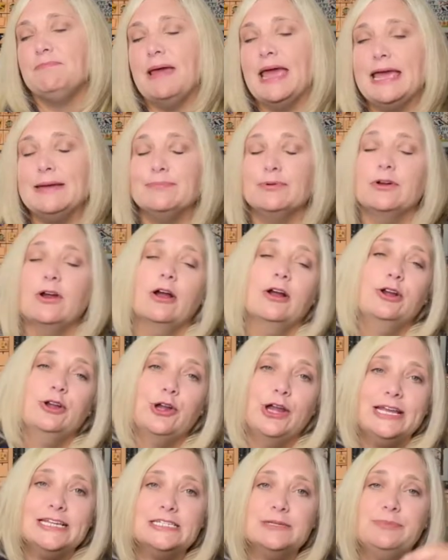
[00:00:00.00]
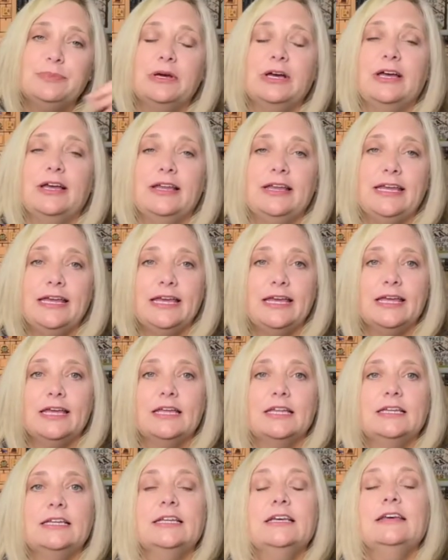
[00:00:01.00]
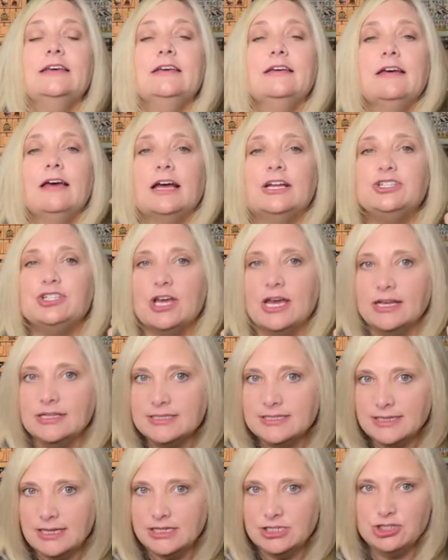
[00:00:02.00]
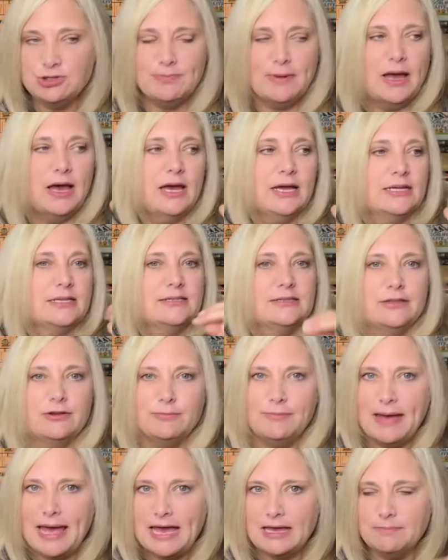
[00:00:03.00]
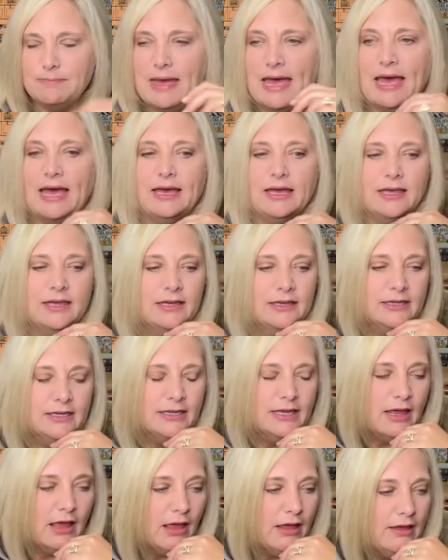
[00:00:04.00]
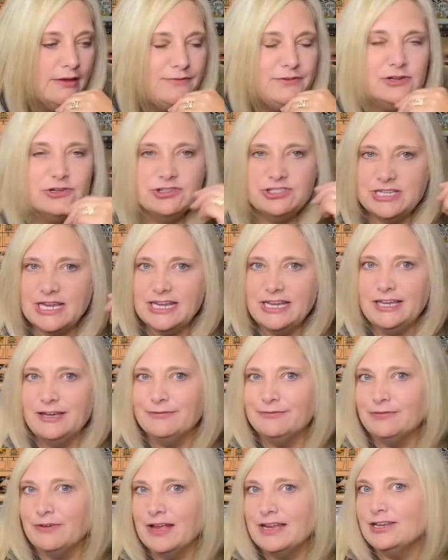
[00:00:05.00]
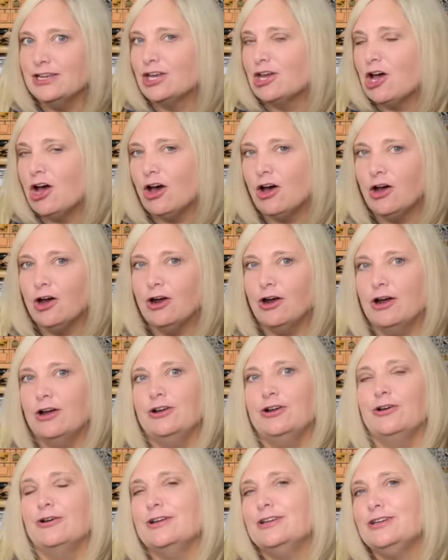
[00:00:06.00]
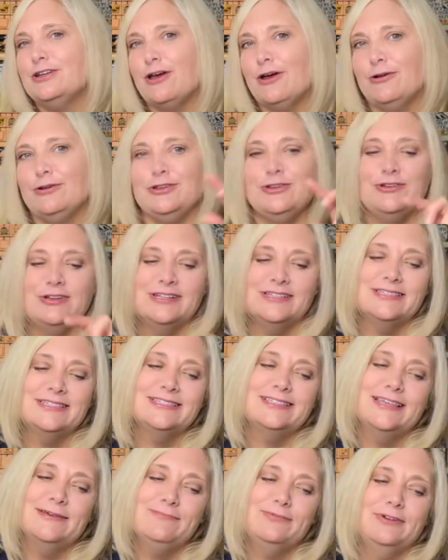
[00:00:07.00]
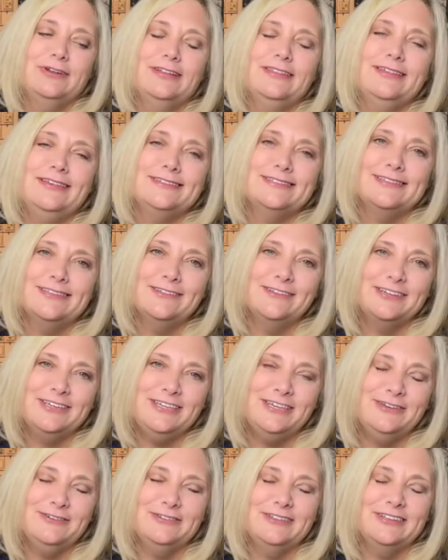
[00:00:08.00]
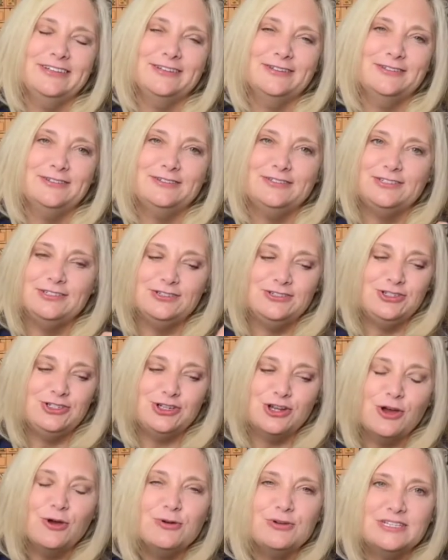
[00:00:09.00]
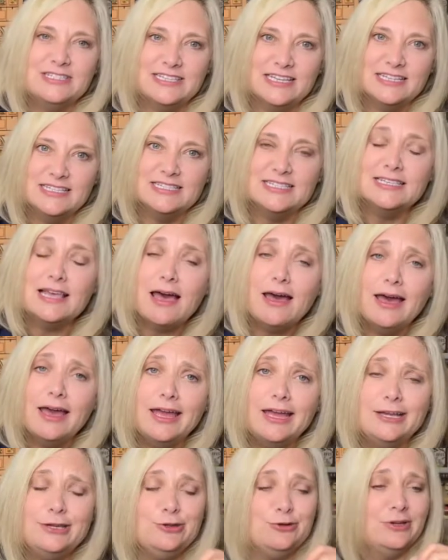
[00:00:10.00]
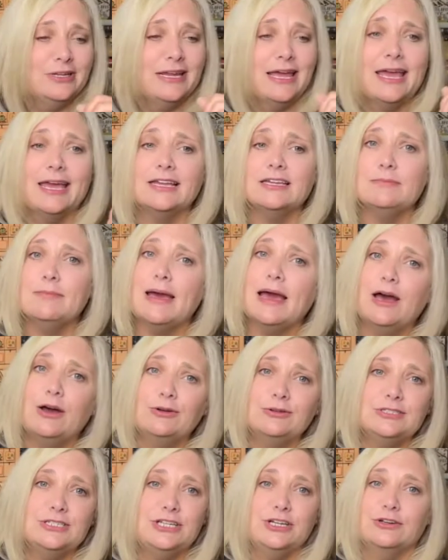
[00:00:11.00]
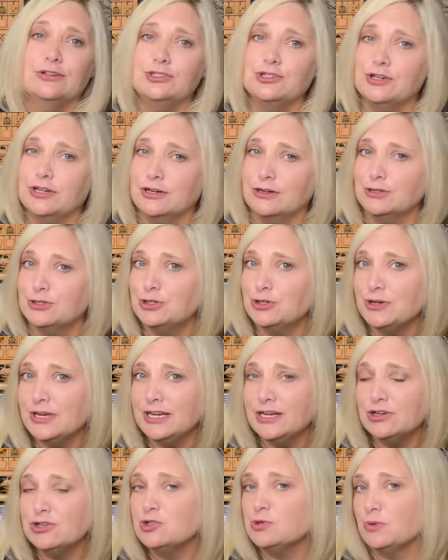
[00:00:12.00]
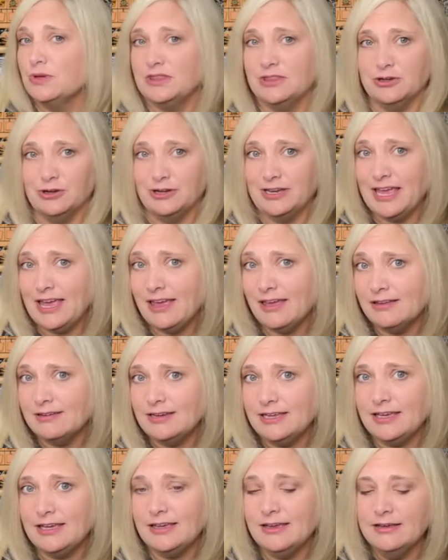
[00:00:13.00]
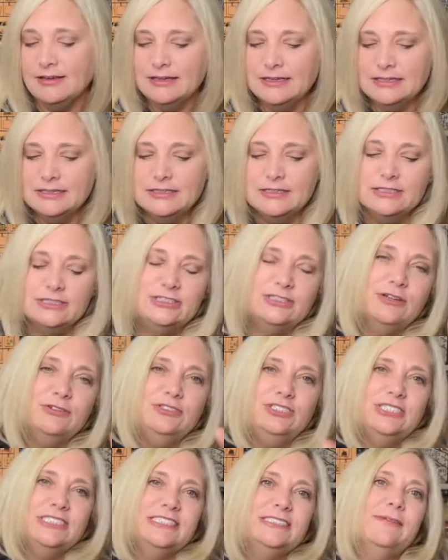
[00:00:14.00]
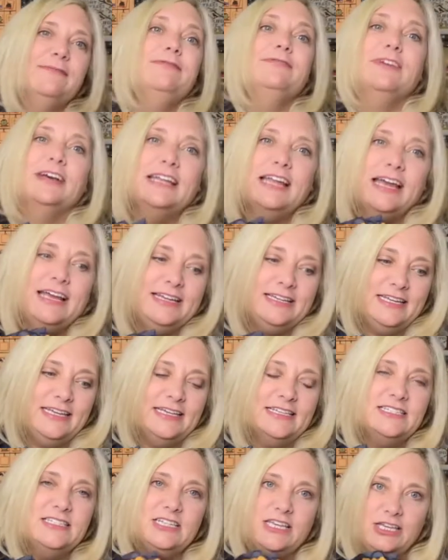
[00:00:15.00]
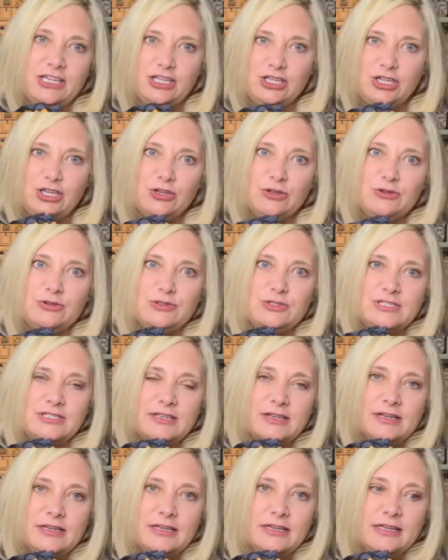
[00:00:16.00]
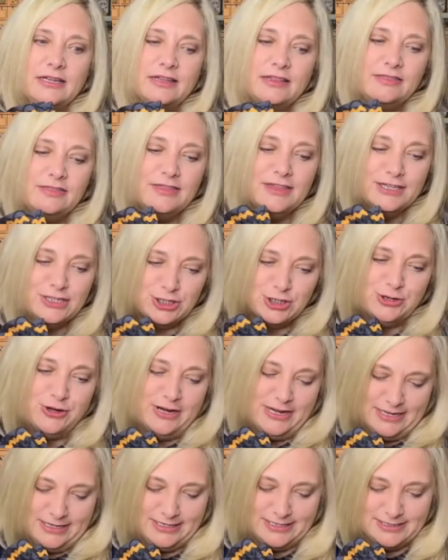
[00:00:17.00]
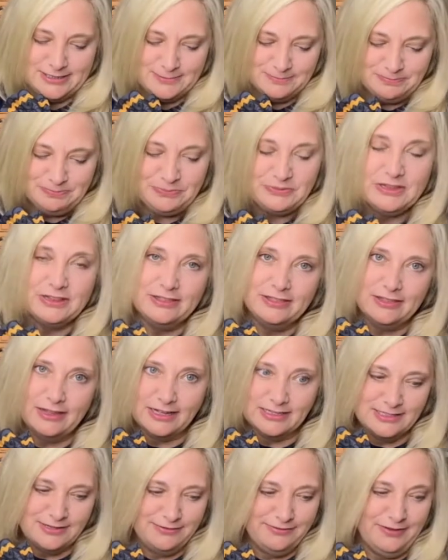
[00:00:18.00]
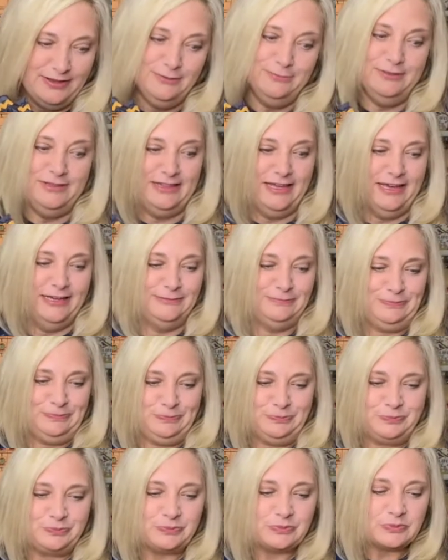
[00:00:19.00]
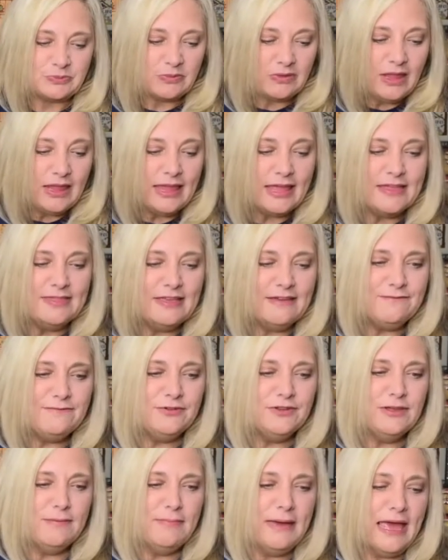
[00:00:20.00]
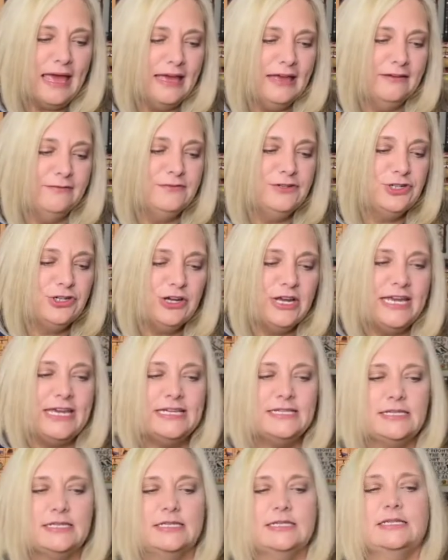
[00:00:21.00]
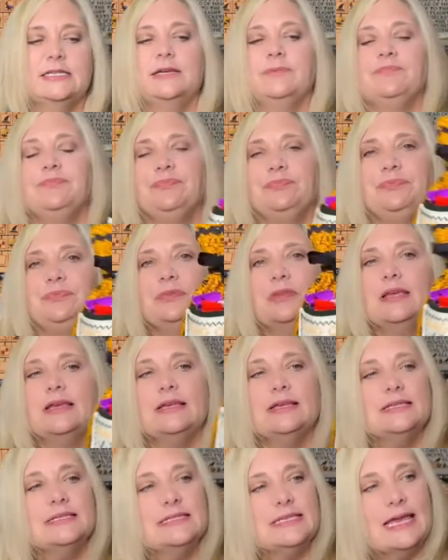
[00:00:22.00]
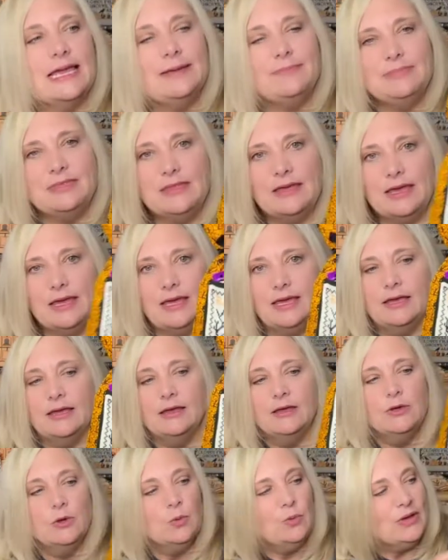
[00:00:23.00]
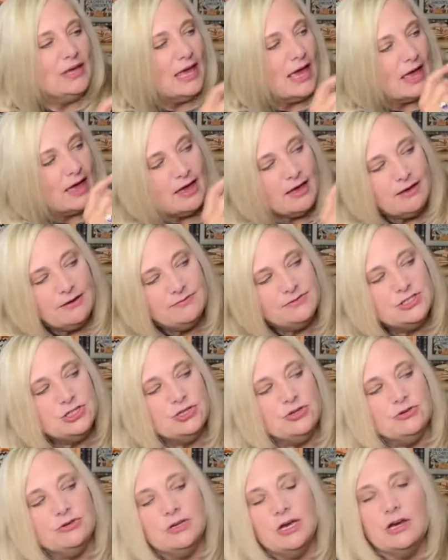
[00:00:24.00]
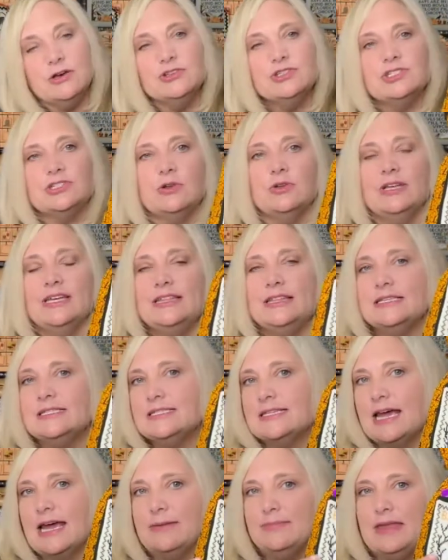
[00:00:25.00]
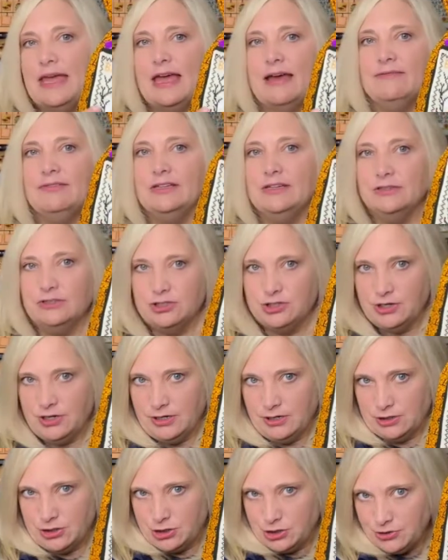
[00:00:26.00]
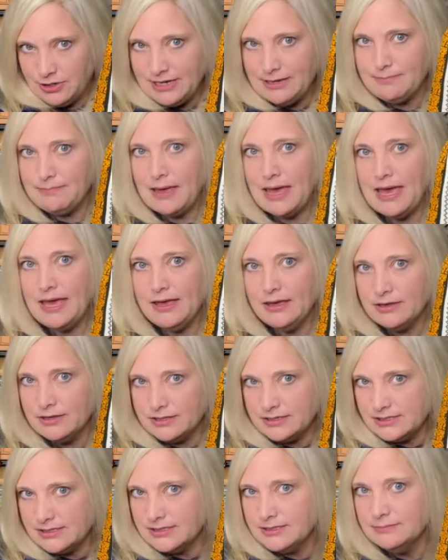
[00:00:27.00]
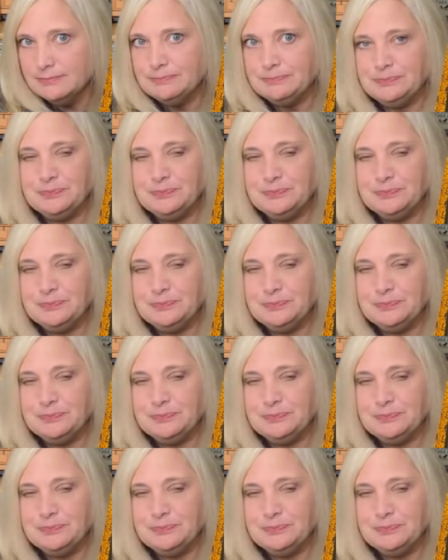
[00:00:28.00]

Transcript: paper are great to put in a child's lunchbox, their backpack. If you're sending a friend a card or a note, you can slip one of these little cute little jokes inside. You can hand them out to your trick-or-treaters with their candy. So just some fun ideas to use the tricks. Lots of fun with that. And then for the bag of treats, same thing. We have two ghosts, only this time they have little trick-or-treat pails.